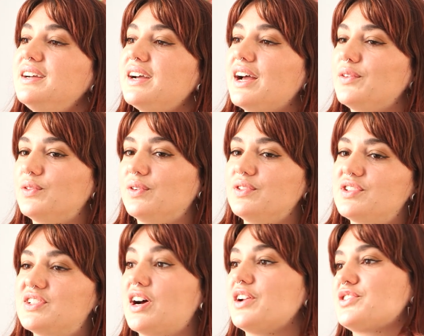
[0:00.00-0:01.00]
and
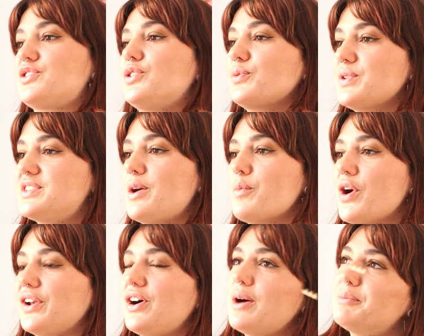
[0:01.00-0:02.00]
start a song with
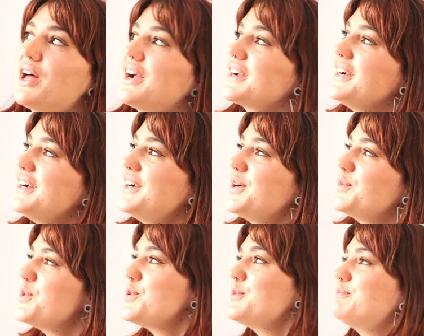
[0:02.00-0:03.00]
someone, I'm like,
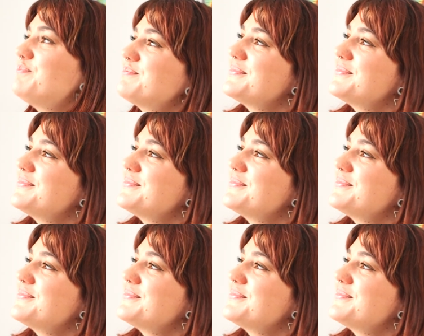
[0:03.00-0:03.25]
well,